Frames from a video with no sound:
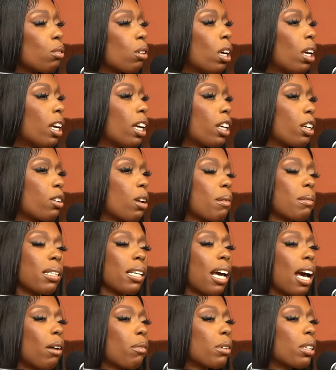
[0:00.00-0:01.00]
You know what I'm
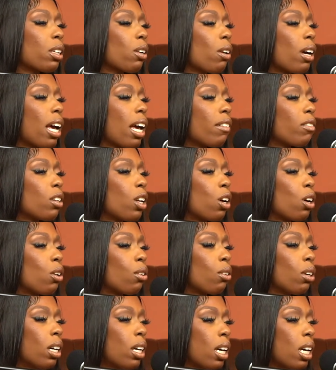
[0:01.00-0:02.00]
saying? I really don't have
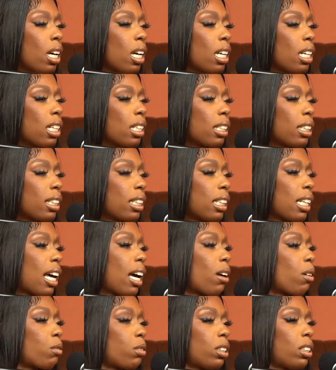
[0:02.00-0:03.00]
no
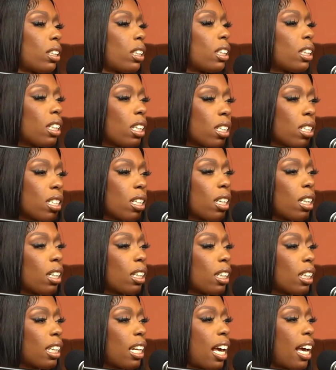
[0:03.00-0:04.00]
slouch, leeching,
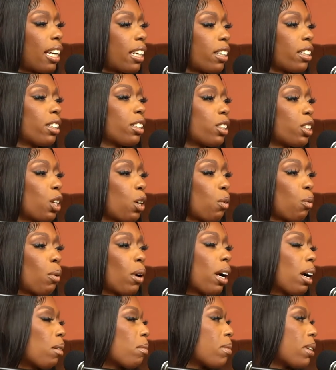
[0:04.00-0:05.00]
lackers
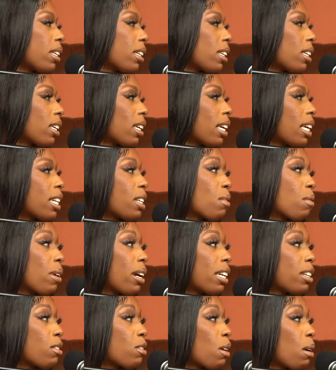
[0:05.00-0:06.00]
around me
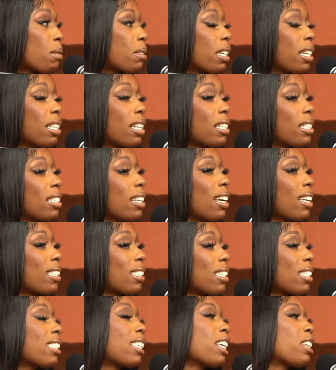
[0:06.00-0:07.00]
anyway. You know what I'm saying? That's not
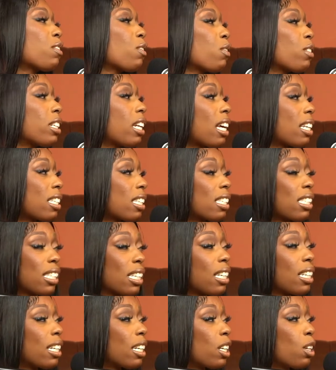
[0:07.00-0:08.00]
successful and not
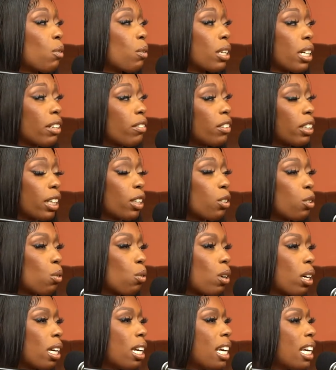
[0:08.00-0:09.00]
succeeding in whatever they
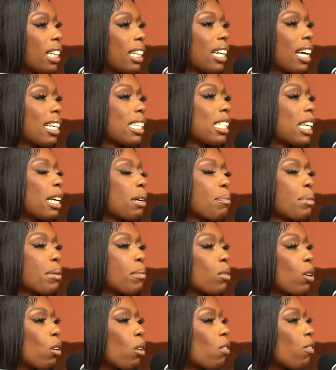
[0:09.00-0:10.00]
doing. Not saying
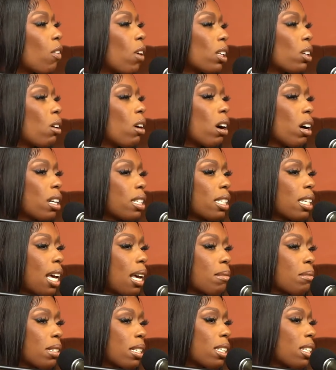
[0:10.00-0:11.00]
people don't fall on hard
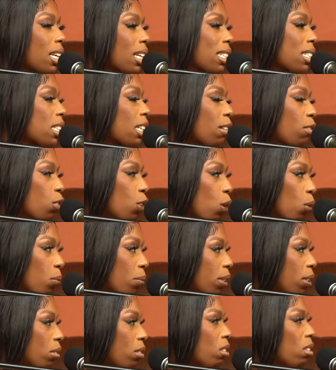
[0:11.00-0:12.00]
times and stuff don't
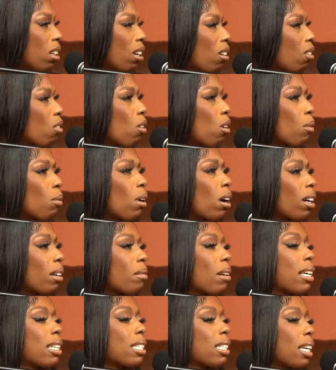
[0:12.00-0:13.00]
be, you know, going wrong. I'm
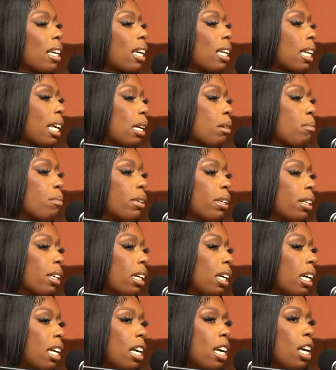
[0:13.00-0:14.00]
not saying that. But,
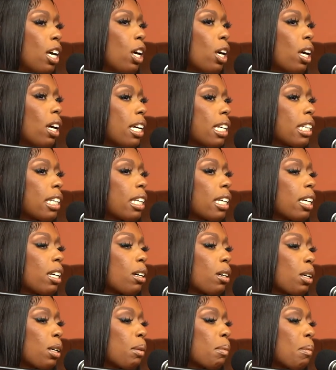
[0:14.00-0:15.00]

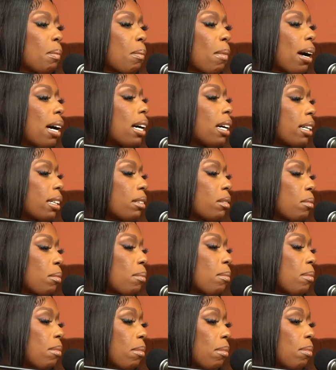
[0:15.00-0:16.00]
yeah, my
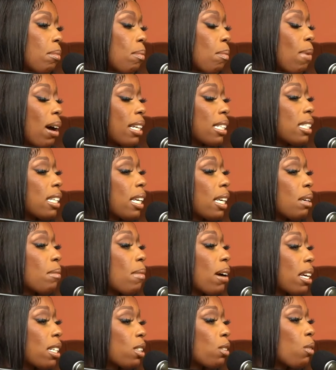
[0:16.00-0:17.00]
team,
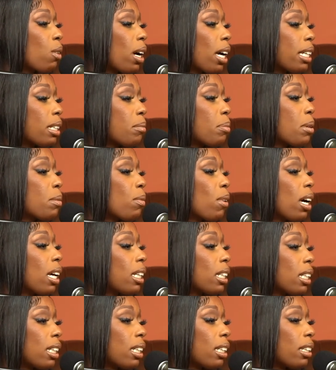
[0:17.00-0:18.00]
my squad, the people I
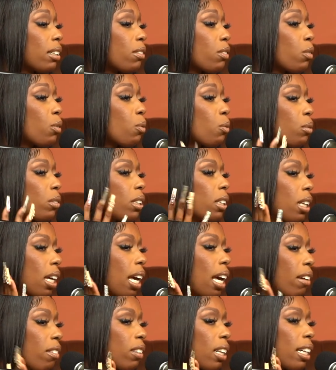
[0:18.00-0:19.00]
love
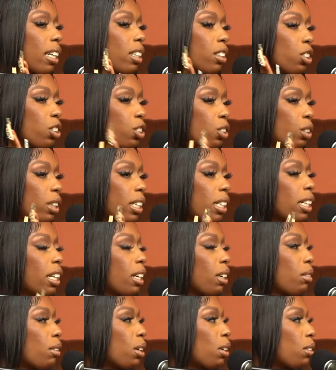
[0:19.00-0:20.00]
have like a straight and
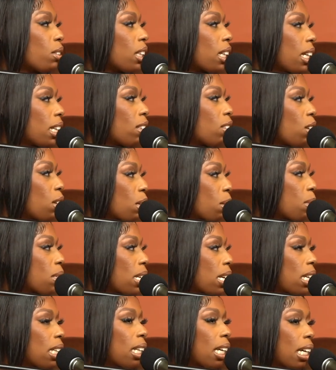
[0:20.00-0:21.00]
narrow. Like, you know what I'm
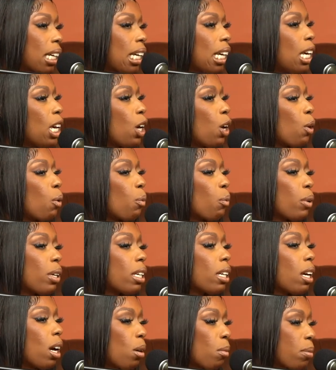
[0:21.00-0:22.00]
saying? Like, we
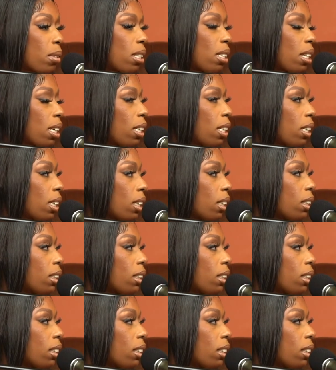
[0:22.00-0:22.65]
copacetic.